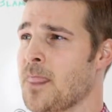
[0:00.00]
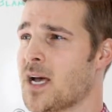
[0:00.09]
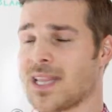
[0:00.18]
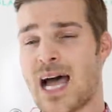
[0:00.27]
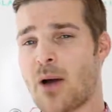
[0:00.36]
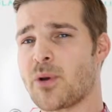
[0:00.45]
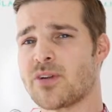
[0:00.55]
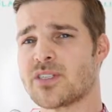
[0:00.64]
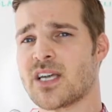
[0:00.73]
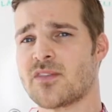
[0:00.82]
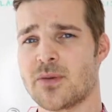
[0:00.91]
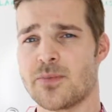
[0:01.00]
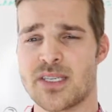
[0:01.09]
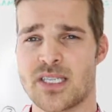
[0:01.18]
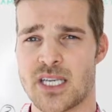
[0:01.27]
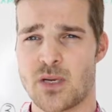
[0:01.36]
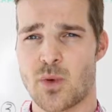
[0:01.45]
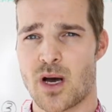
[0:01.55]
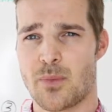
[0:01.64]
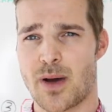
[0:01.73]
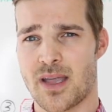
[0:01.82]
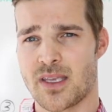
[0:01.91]
allowing yourself to be seen
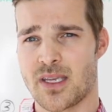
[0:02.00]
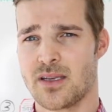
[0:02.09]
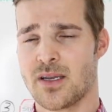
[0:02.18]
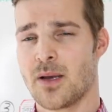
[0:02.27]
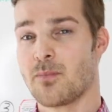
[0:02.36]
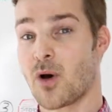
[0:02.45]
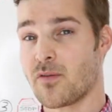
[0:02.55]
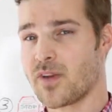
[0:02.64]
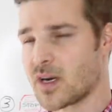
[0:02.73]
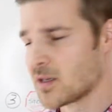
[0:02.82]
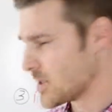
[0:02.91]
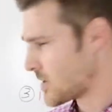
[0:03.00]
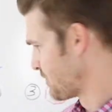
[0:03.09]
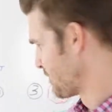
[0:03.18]
well by the motor vehicles.